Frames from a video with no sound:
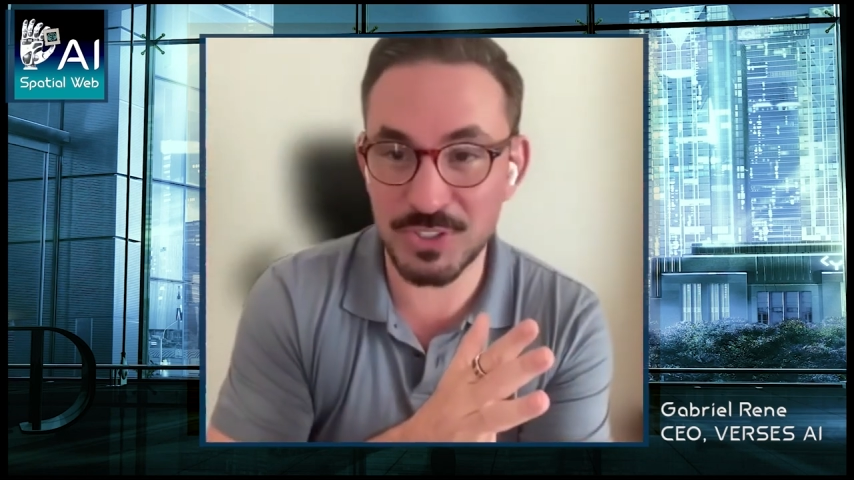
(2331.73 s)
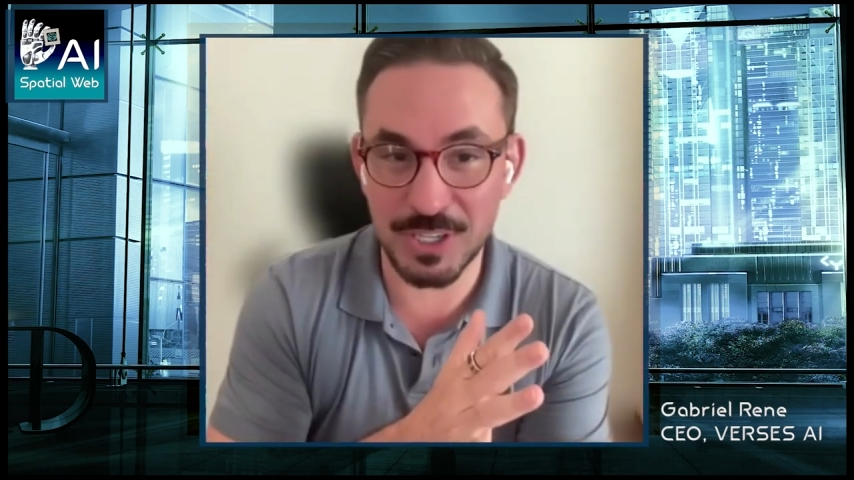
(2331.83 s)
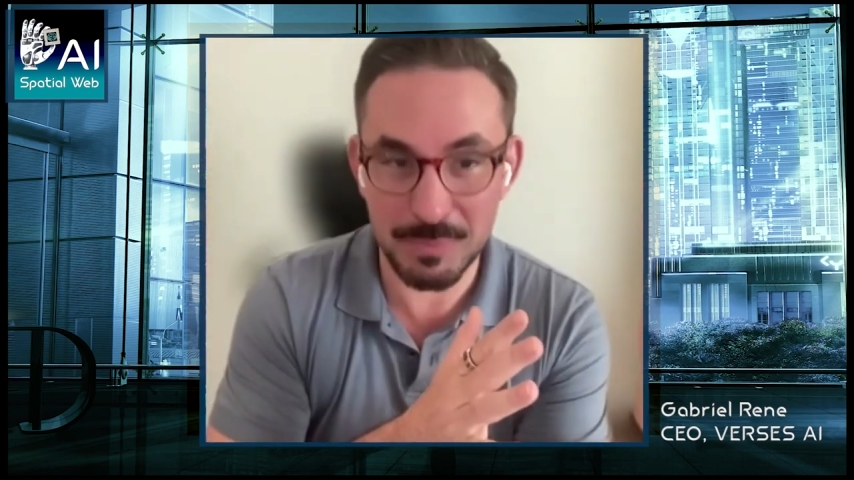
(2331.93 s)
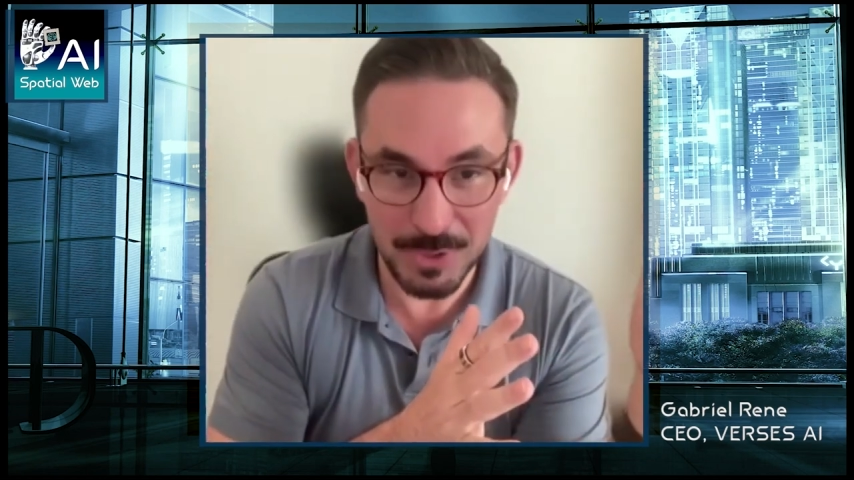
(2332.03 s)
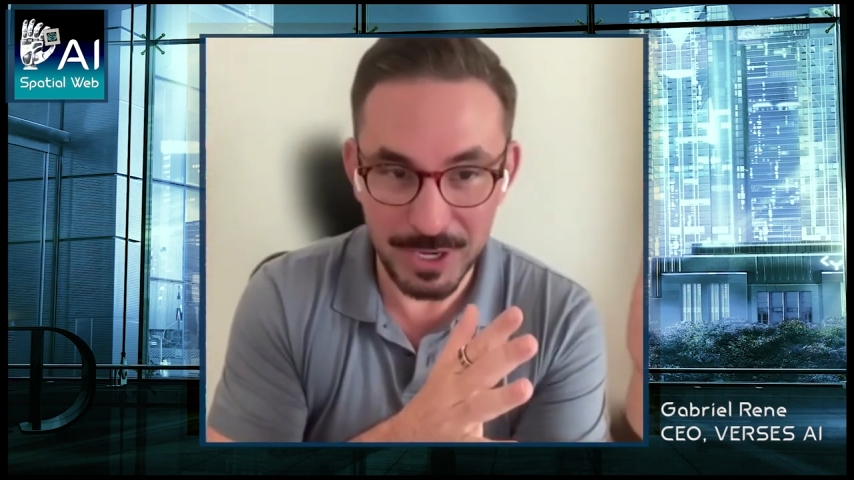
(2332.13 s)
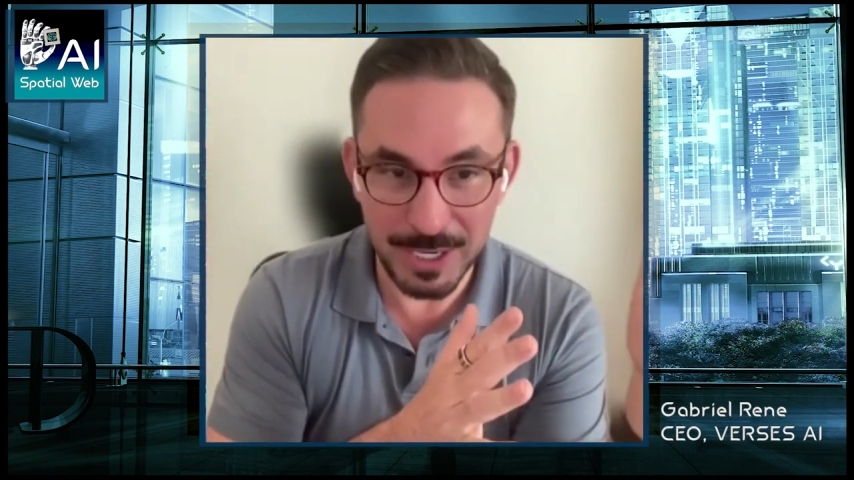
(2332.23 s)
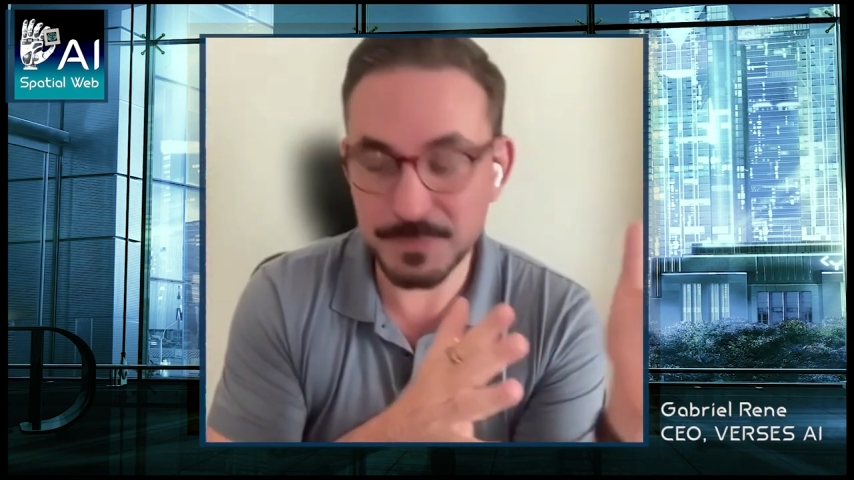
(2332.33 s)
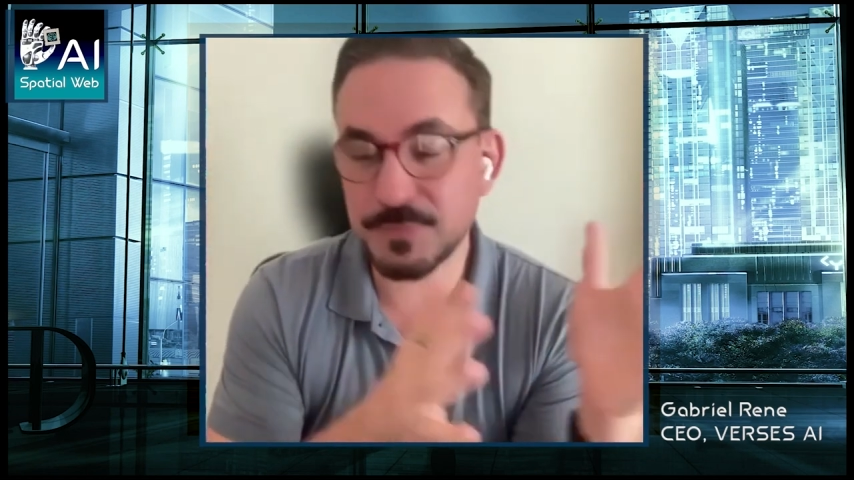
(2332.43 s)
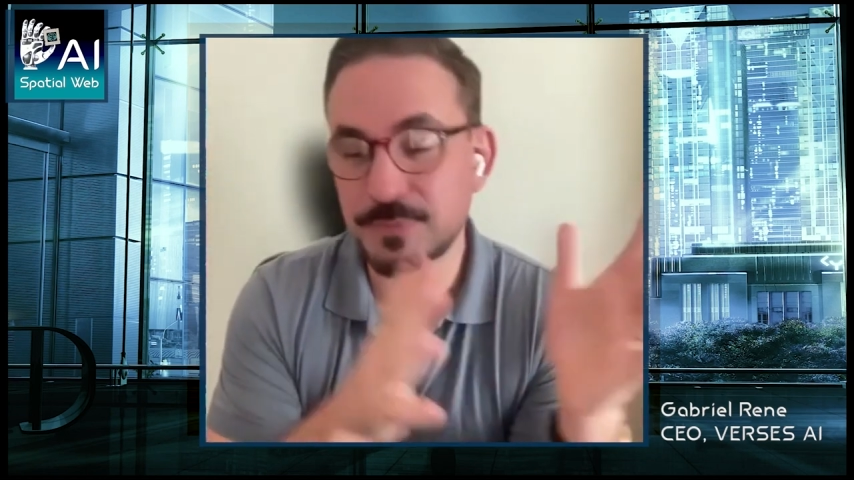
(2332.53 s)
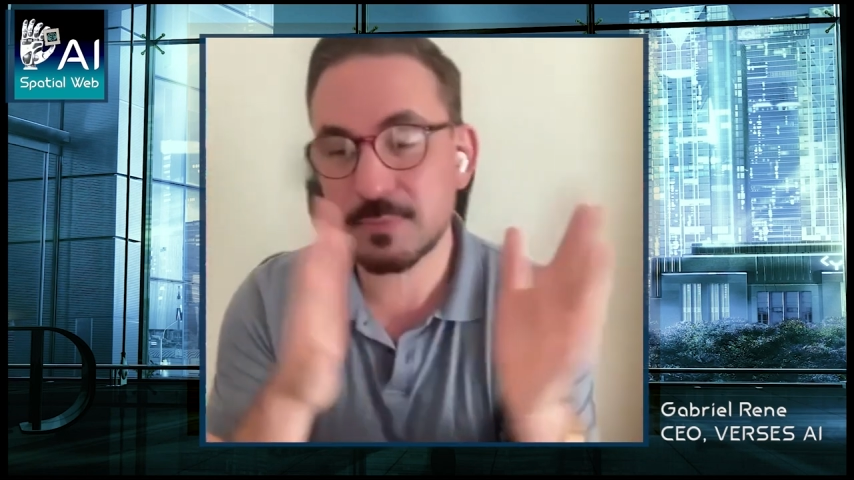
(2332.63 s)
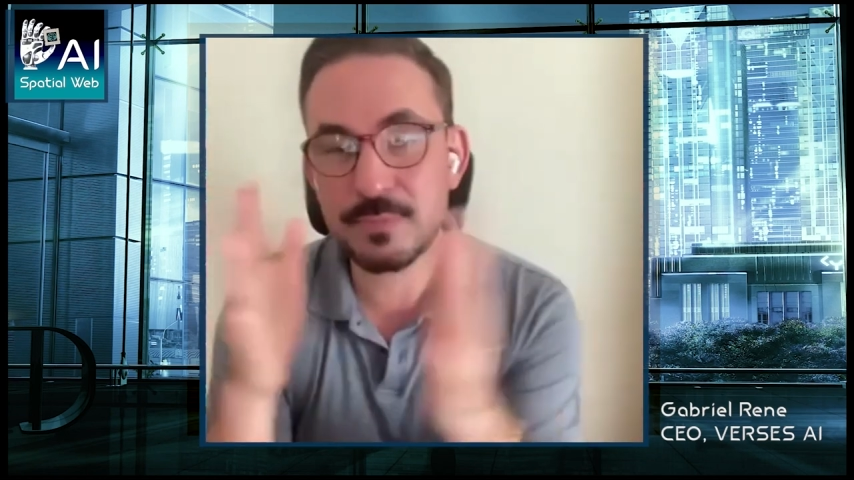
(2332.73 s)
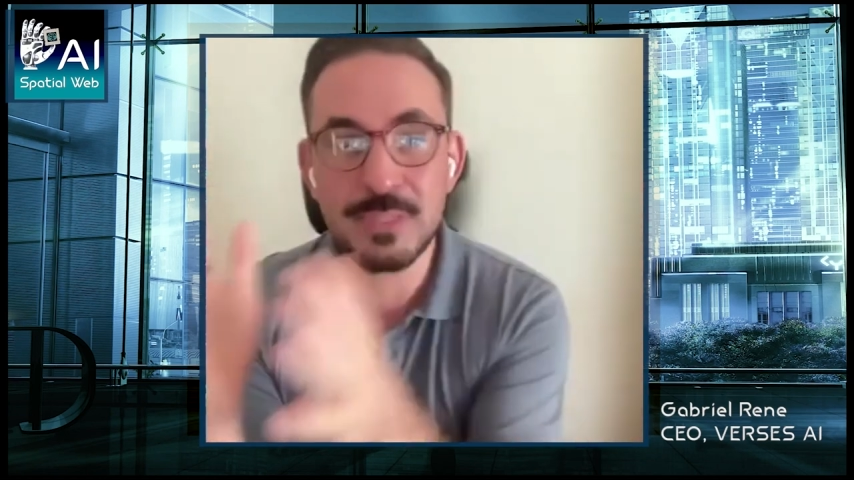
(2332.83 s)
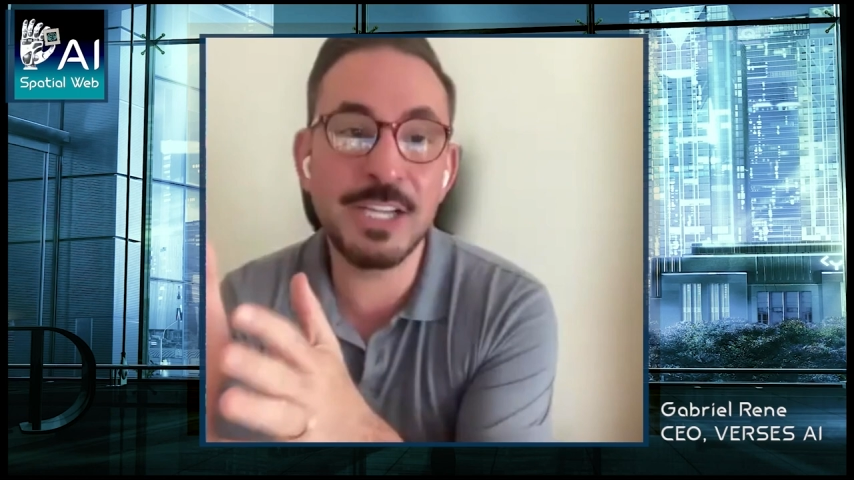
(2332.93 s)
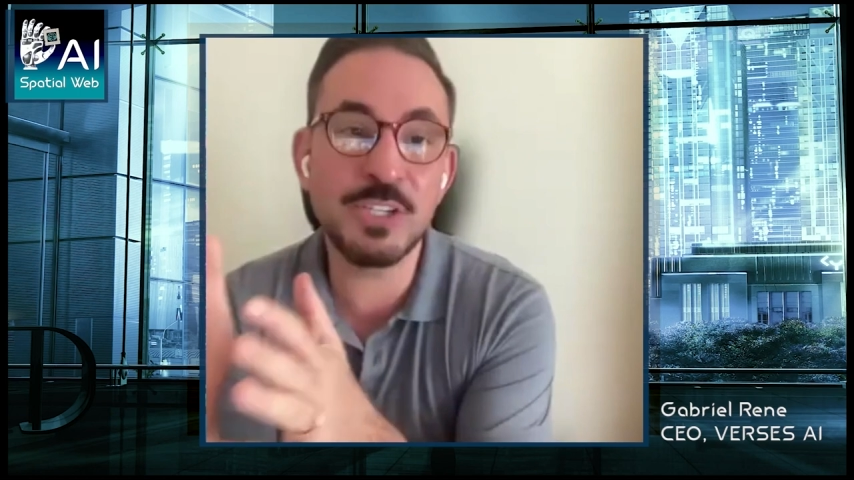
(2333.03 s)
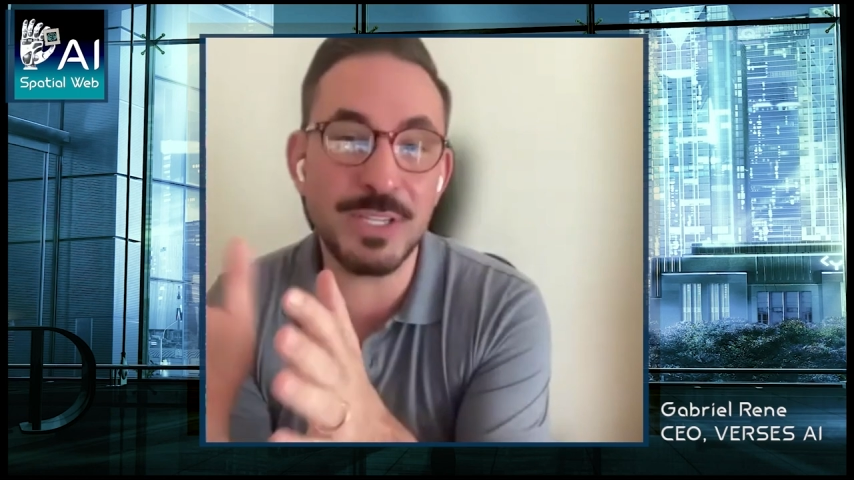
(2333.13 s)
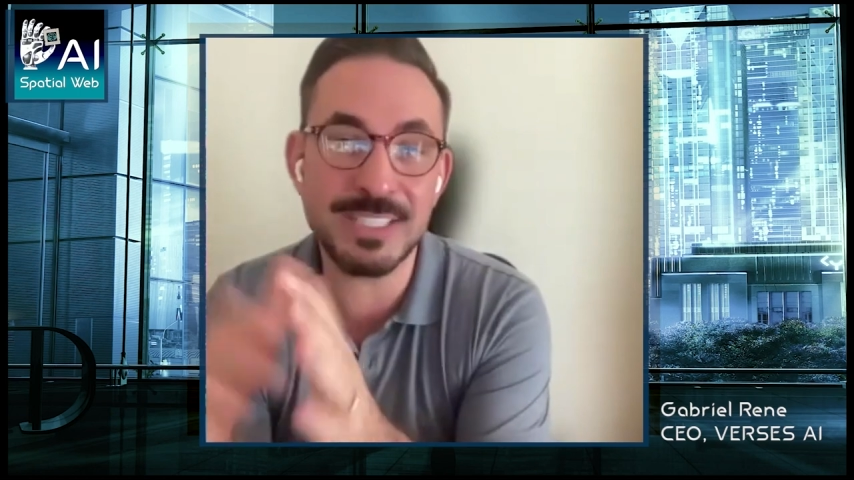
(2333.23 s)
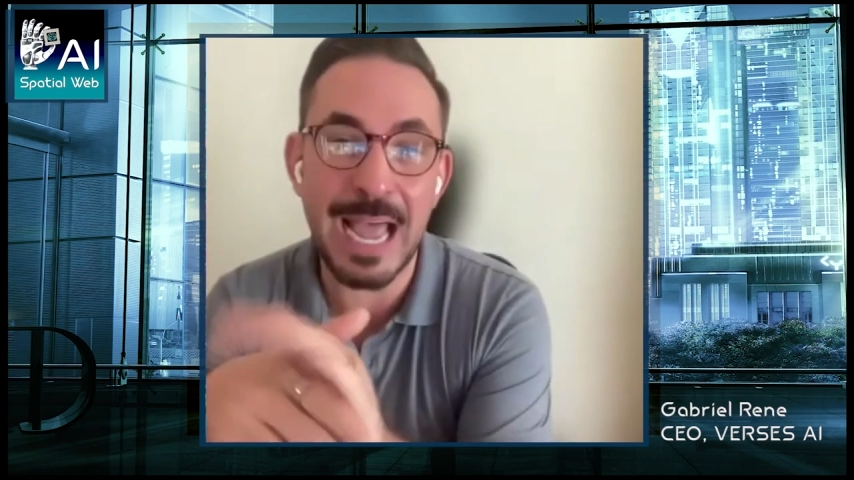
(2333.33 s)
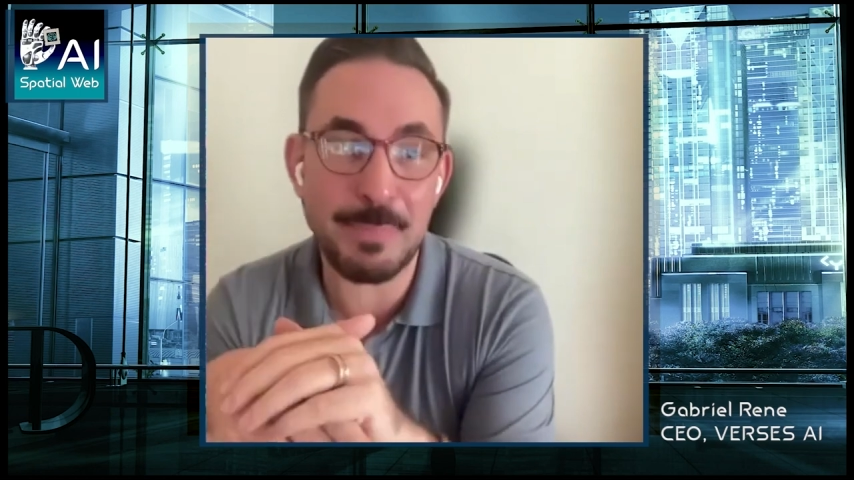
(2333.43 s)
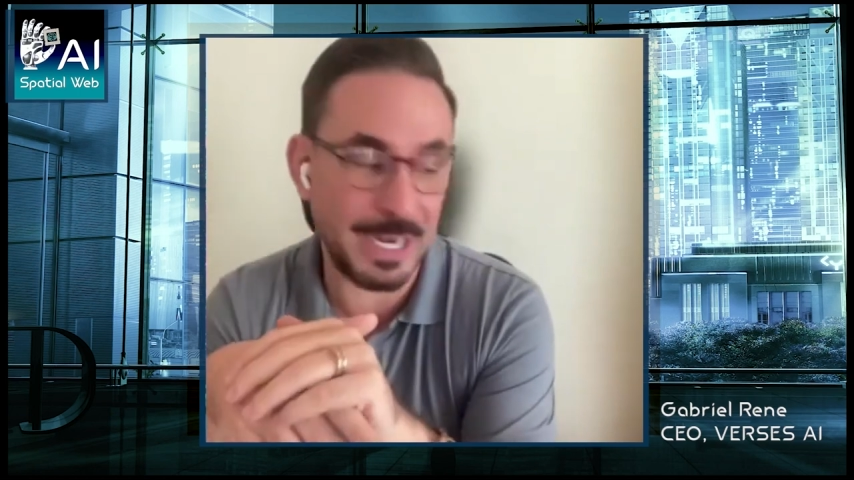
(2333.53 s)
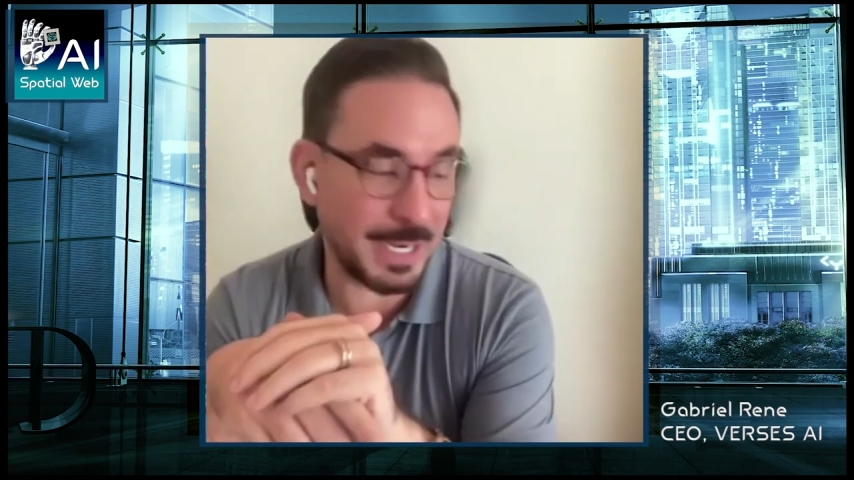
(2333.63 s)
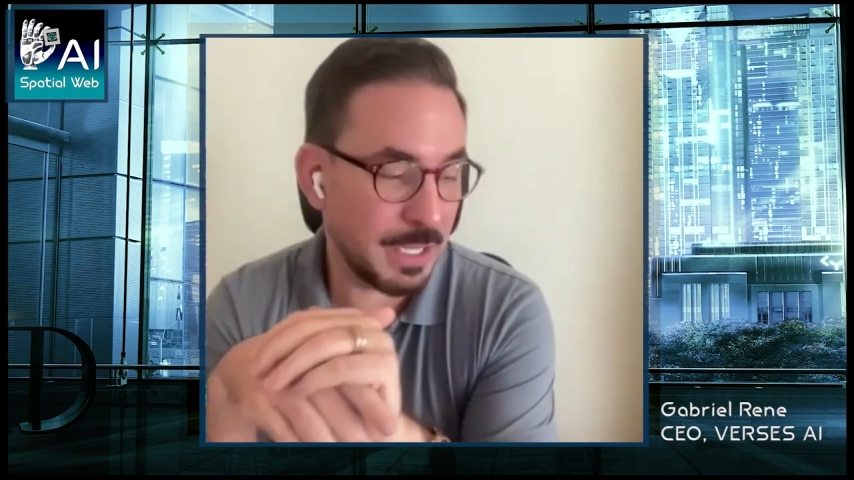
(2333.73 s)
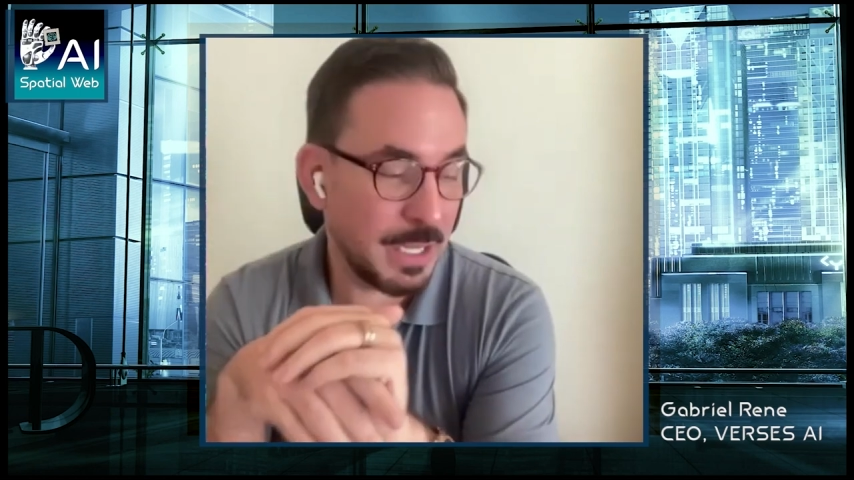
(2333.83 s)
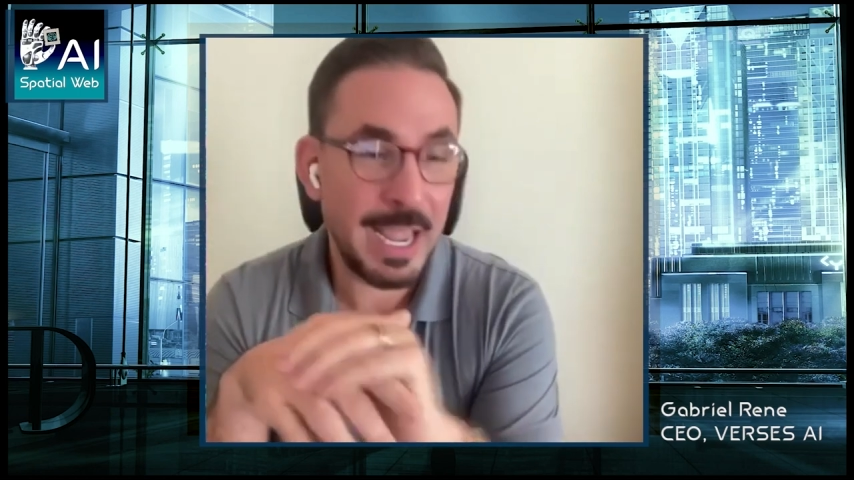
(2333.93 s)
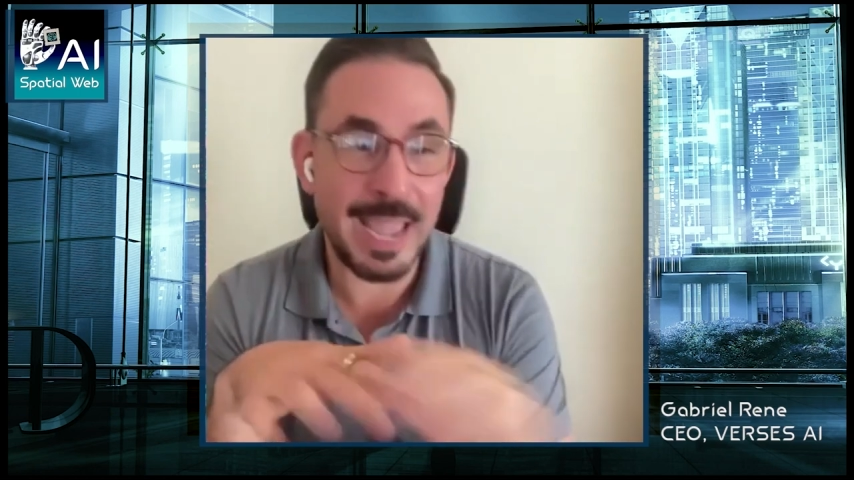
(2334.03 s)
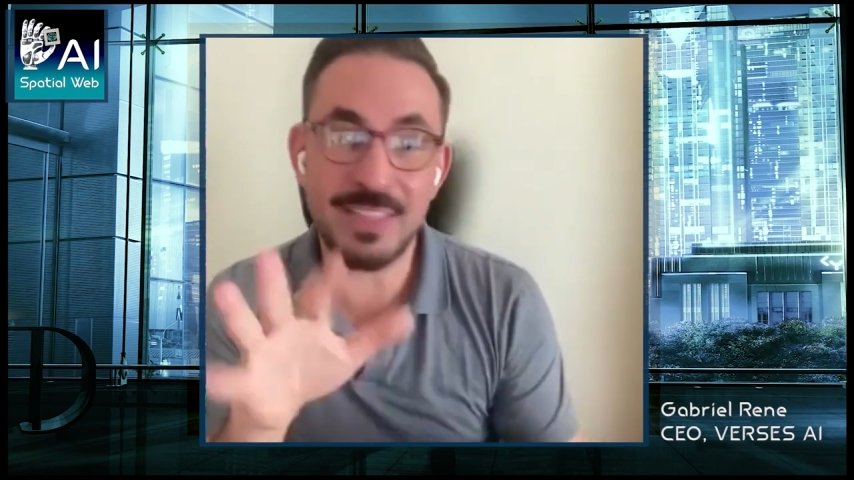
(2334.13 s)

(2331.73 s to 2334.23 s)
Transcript: approach to computing, is what's happening.